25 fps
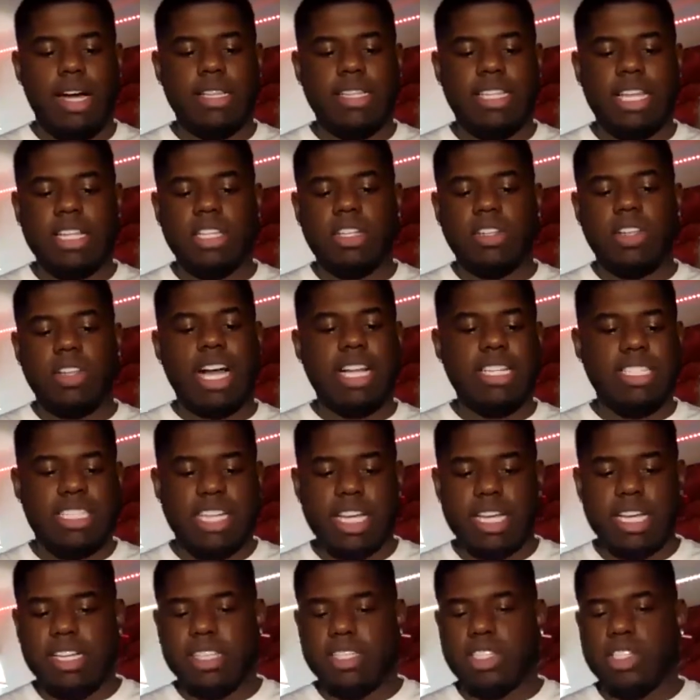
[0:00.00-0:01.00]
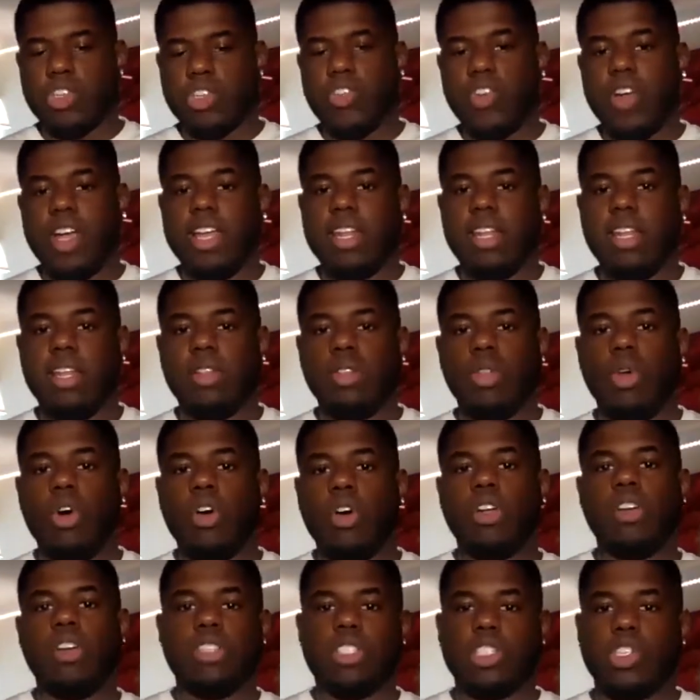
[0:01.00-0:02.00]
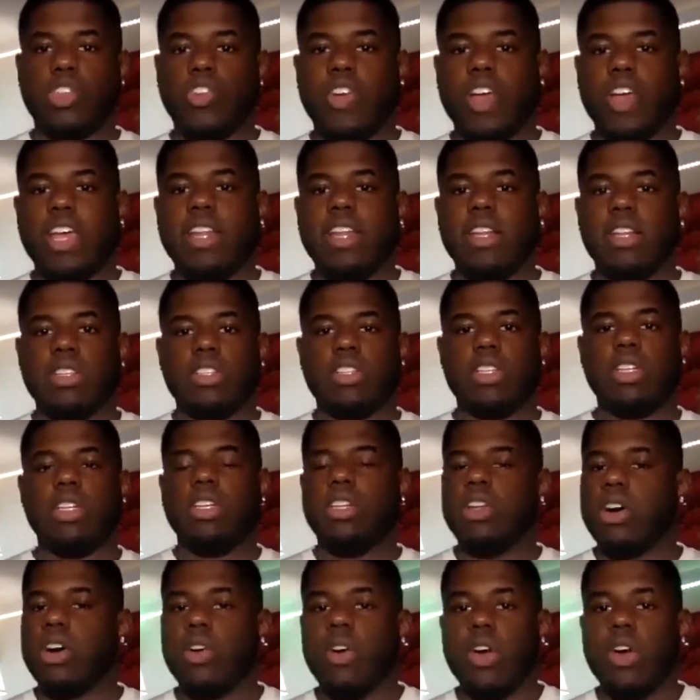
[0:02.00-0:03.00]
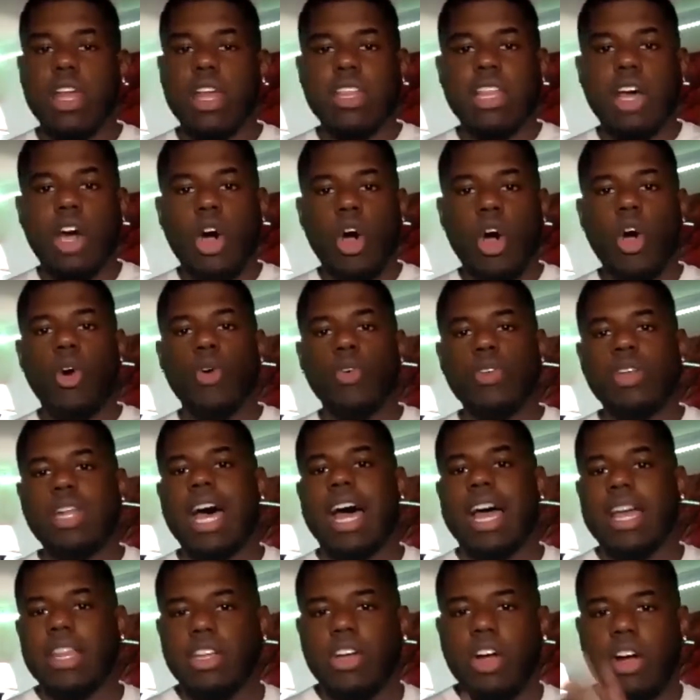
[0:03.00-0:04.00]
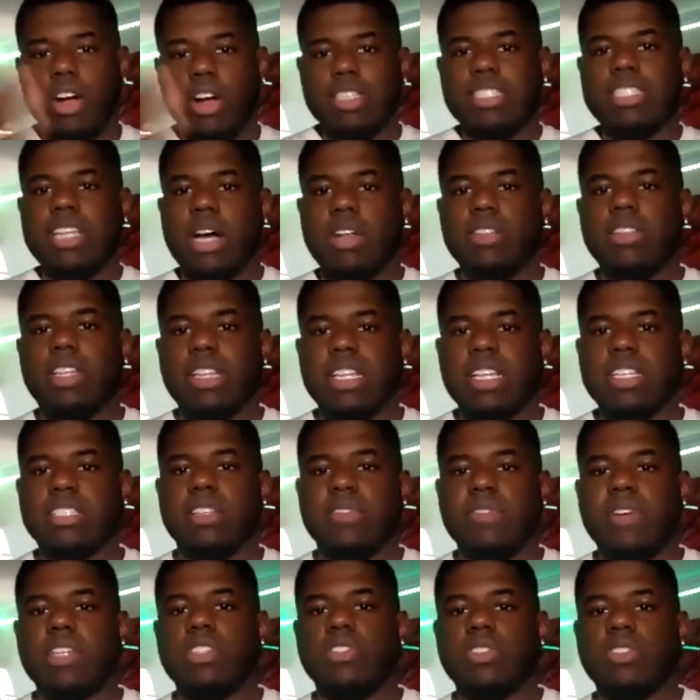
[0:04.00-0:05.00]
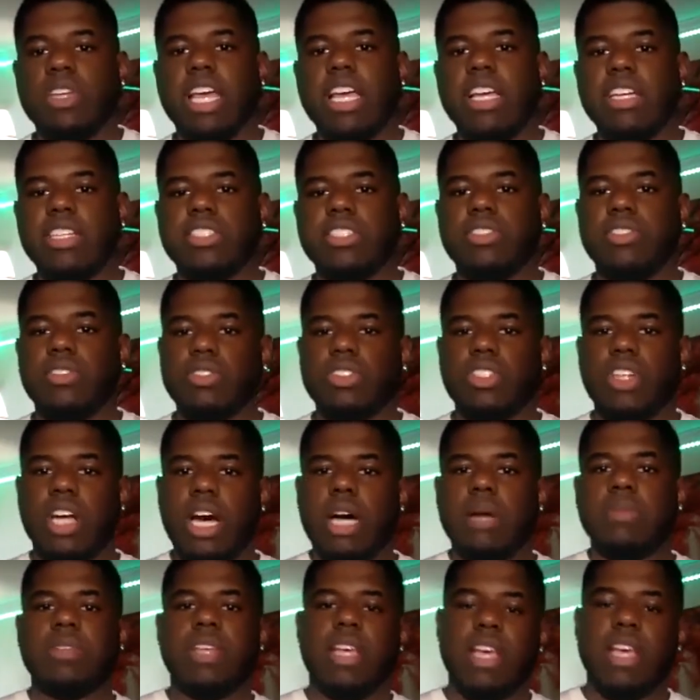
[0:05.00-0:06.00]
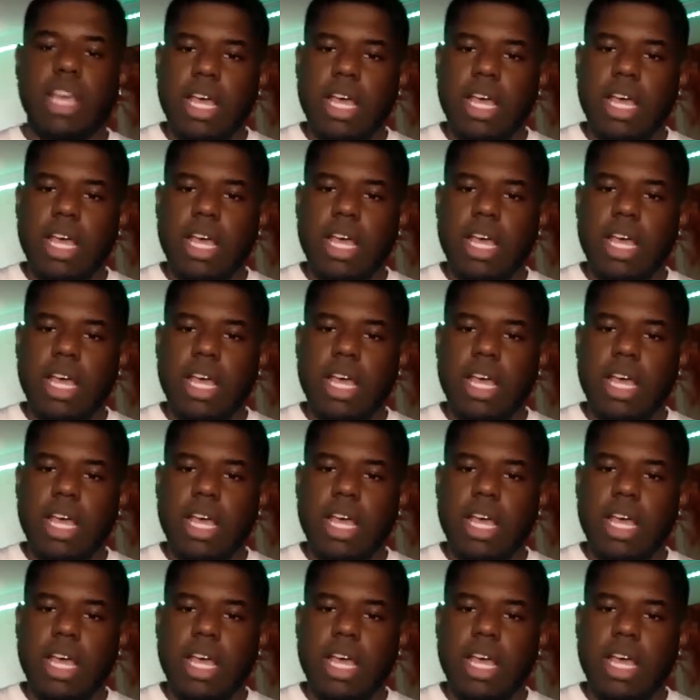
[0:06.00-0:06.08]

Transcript: dental hygienists, created lawyers, created the whole 9 yards down the list of educational jobs.